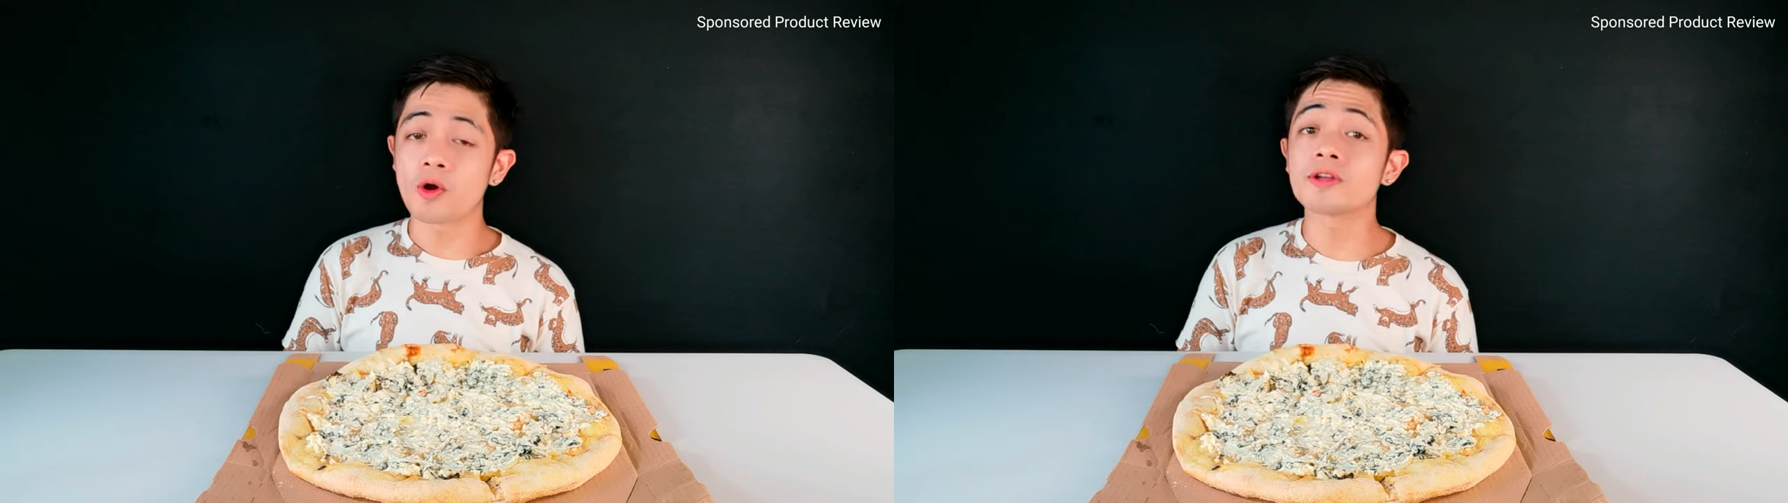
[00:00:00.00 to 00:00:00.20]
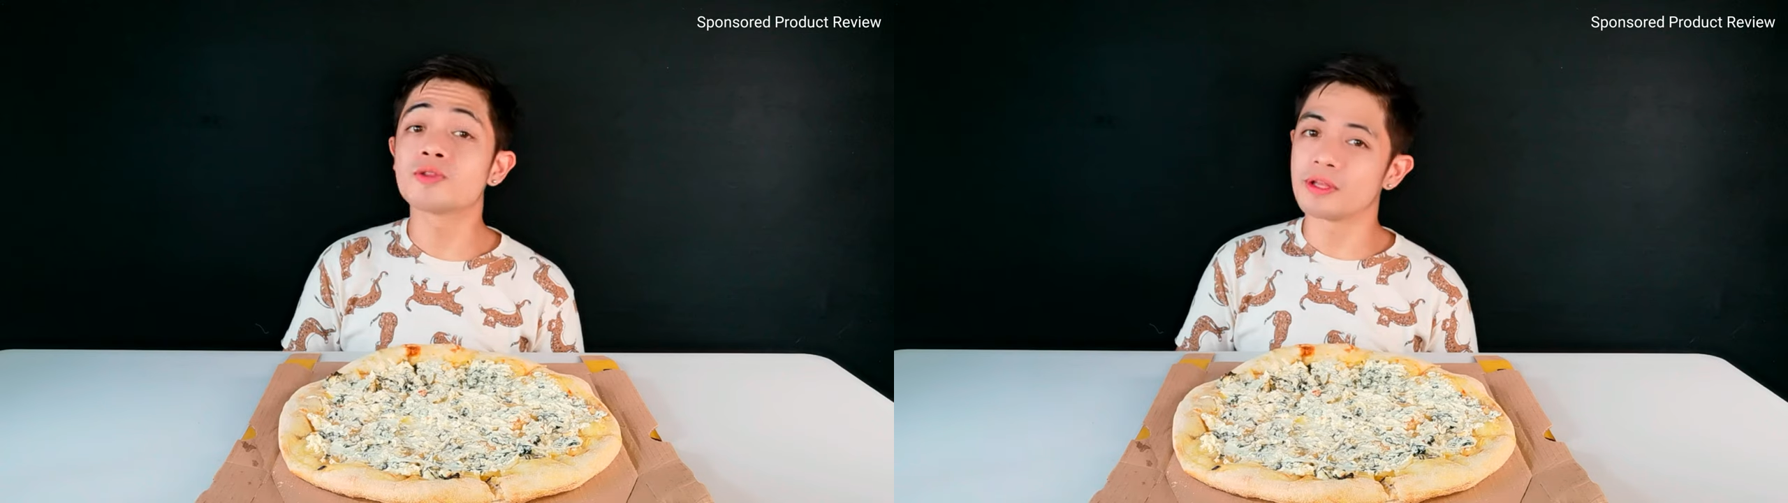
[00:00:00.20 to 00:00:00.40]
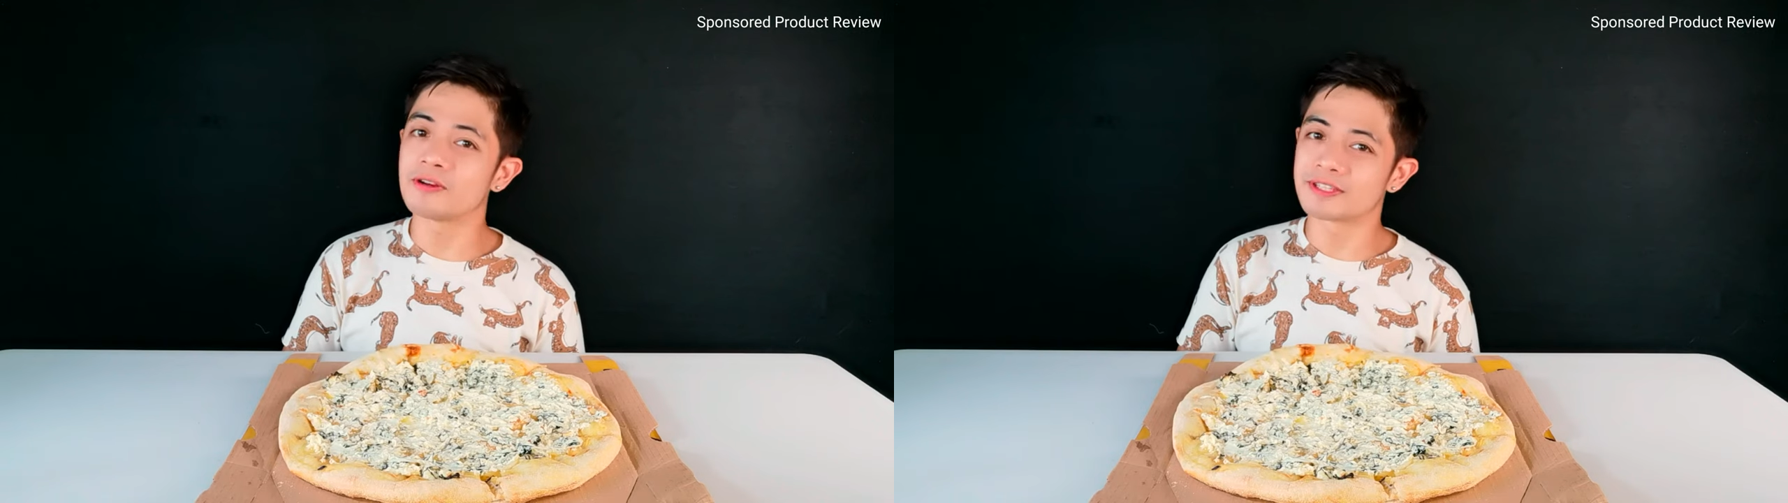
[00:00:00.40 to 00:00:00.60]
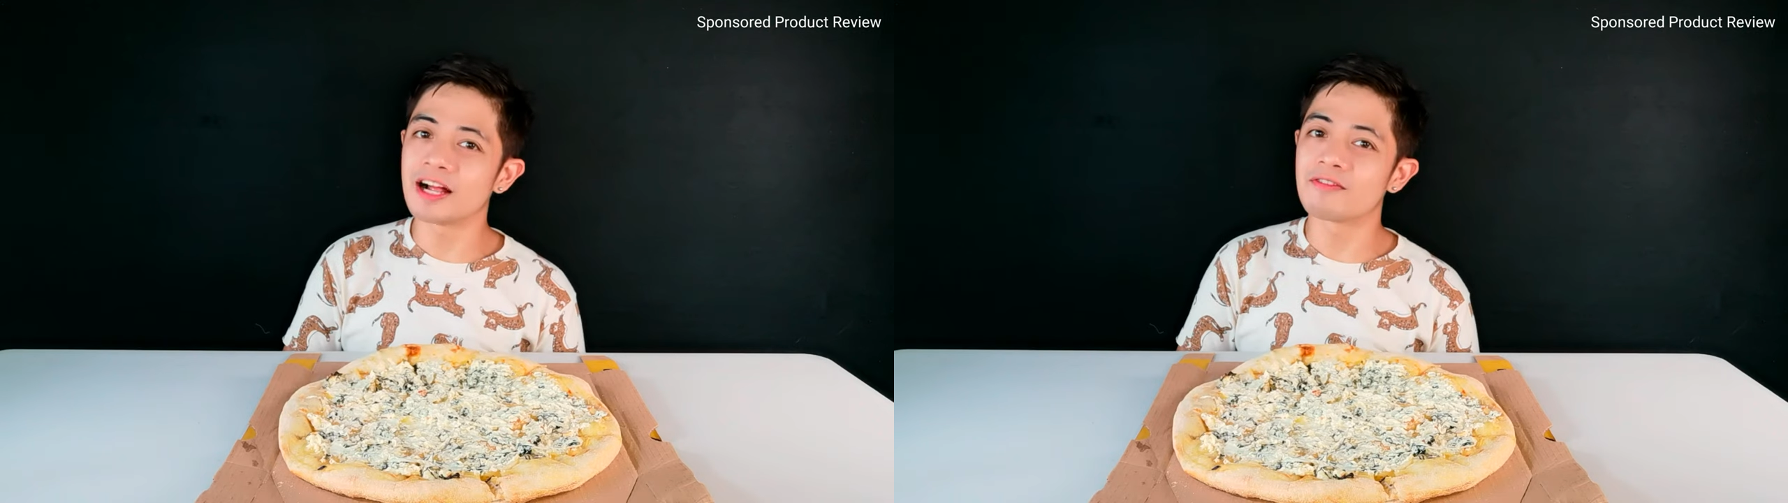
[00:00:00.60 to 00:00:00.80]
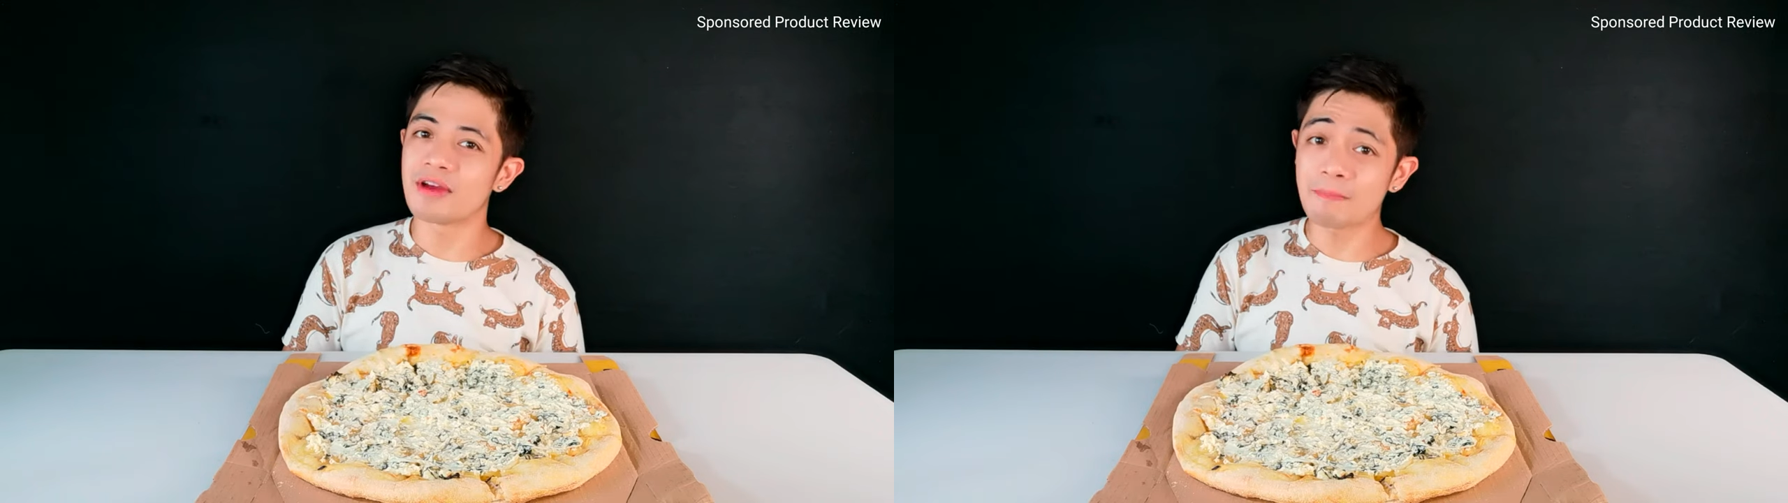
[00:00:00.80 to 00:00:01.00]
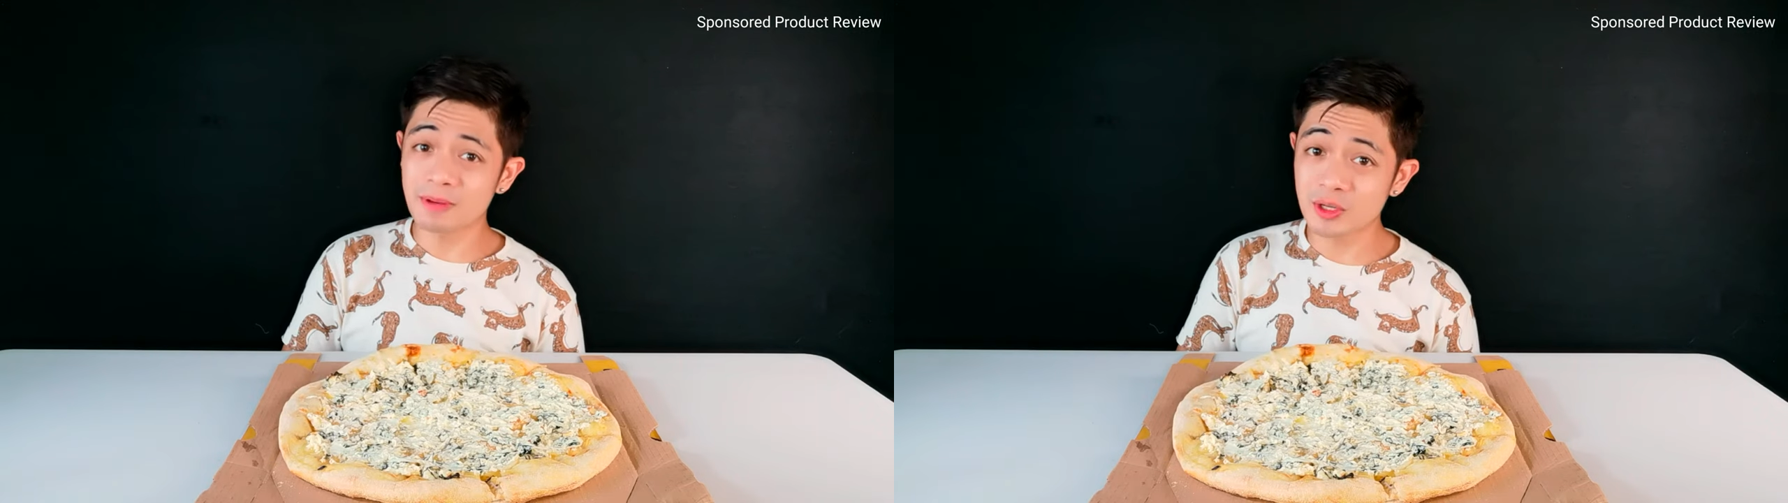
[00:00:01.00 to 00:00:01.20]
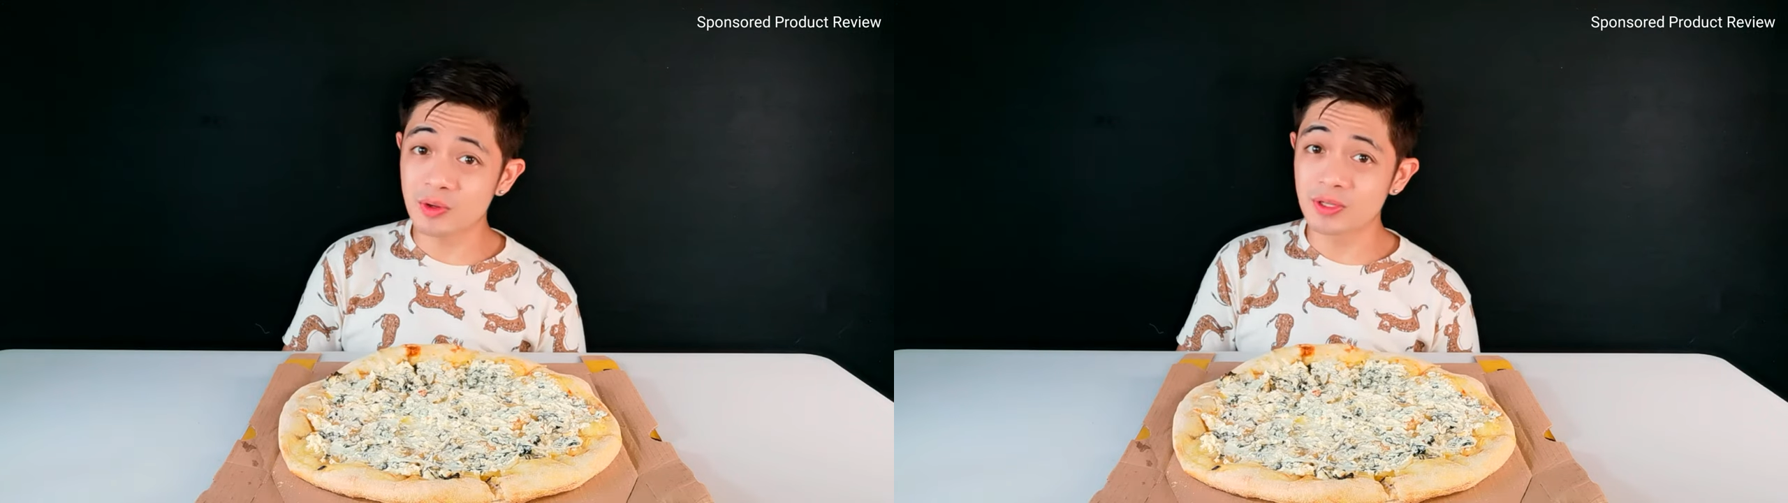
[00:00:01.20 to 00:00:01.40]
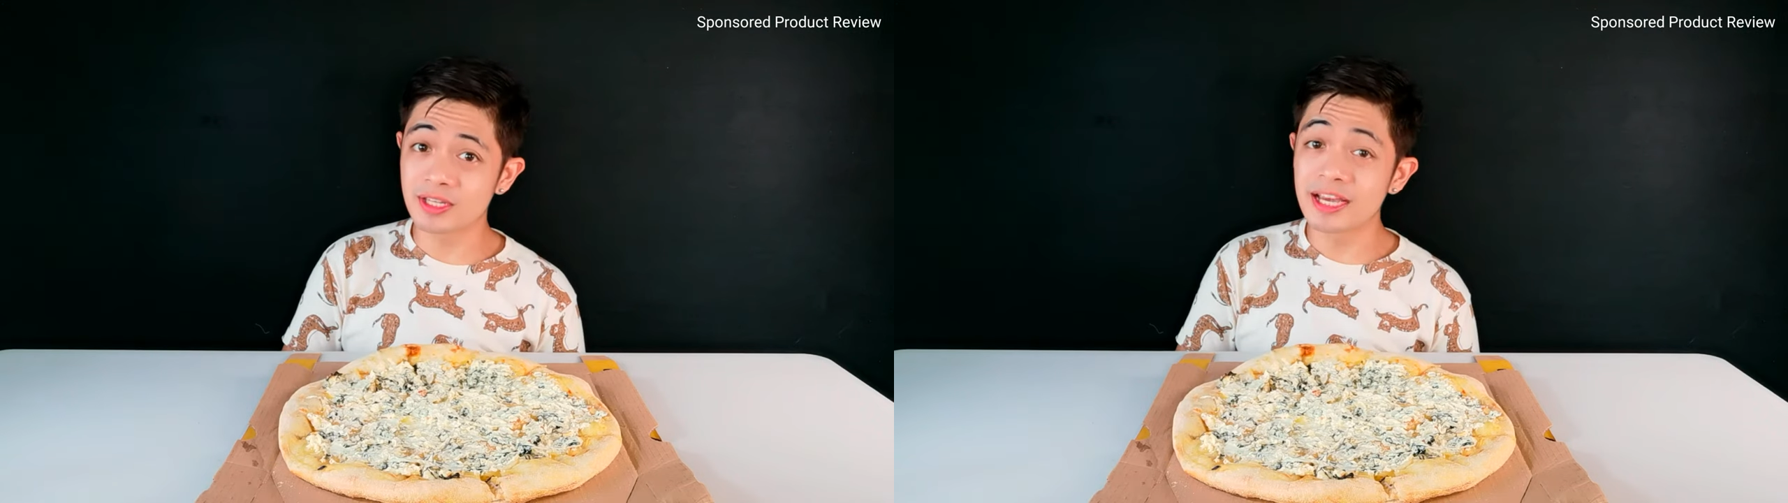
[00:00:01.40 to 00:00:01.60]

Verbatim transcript: do-it-yourself episodes